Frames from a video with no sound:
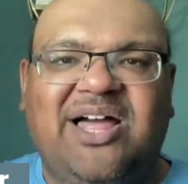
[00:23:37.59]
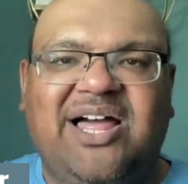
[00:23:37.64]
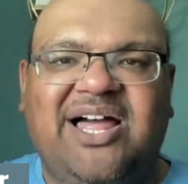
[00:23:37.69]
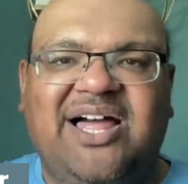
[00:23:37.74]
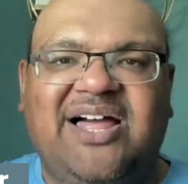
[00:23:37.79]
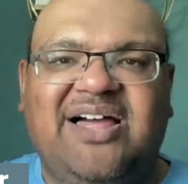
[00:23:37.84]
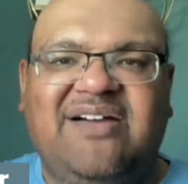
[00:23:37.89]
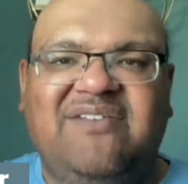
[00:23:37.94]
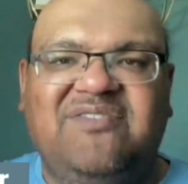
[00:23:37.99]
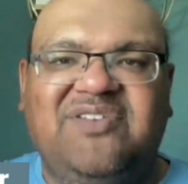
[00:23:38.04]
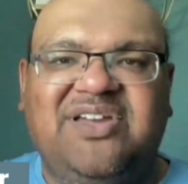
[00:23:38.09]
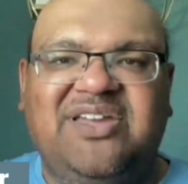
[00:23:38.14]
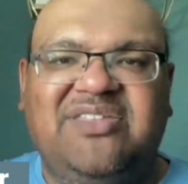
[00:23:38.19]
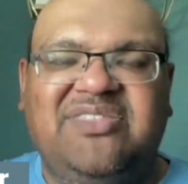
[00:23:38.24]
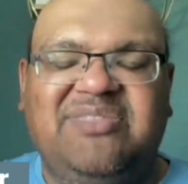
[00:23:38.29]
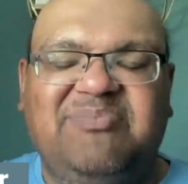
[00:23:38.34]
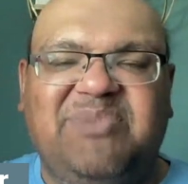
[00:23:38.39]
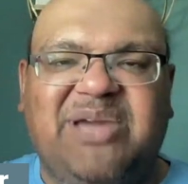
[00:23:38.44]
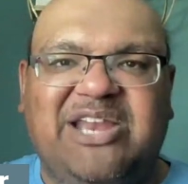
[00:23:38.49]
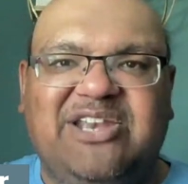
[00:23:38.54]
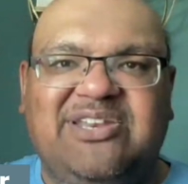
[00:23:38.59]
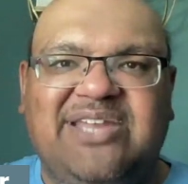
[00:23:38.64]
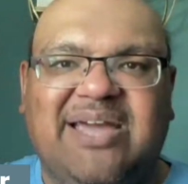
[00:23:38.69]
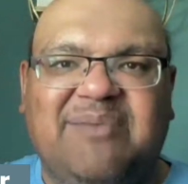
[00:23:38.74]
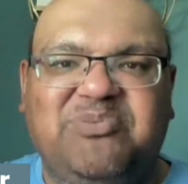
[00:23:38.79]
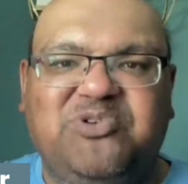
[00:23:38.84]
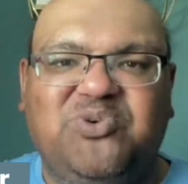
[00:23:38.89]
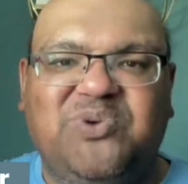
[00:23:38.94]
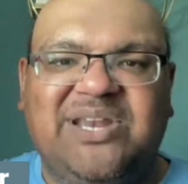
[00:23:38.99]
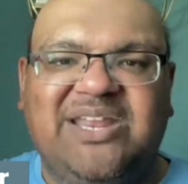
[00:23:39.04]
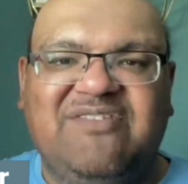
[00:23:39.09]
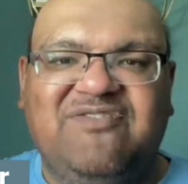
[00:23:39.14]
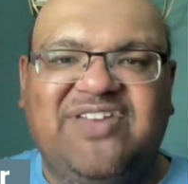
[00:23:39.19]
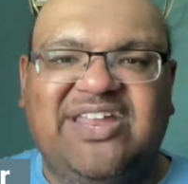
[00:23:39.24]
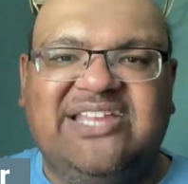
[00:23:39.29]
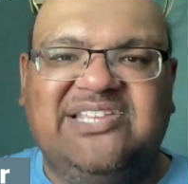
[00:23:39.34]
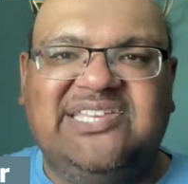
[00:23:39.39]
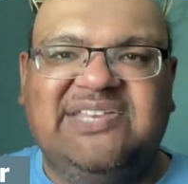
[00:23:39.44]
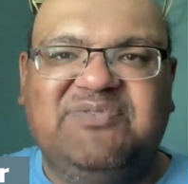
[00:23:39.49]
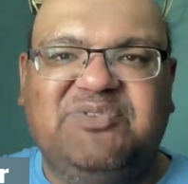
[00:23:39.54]
of my top 20
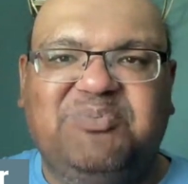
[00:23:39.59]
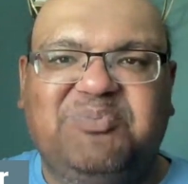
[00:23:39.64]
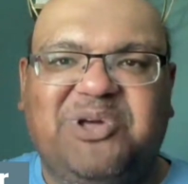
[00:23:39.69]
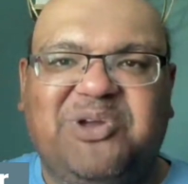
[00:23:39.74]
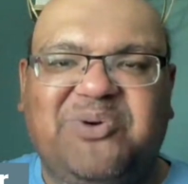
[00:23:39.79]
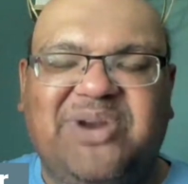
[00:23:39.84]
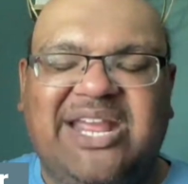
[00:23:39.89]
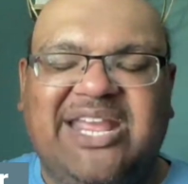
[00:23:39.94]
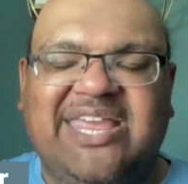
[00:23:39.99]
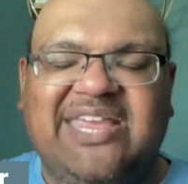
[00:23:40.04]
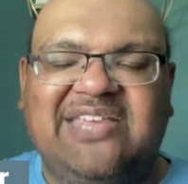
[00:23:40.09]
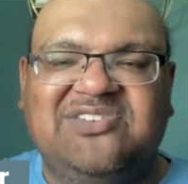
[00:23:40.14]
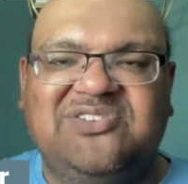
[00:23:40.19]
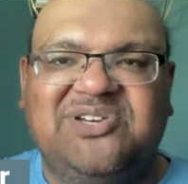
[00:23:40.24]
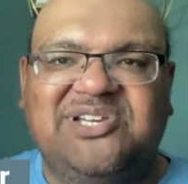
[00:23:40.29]
fantasy football rankings.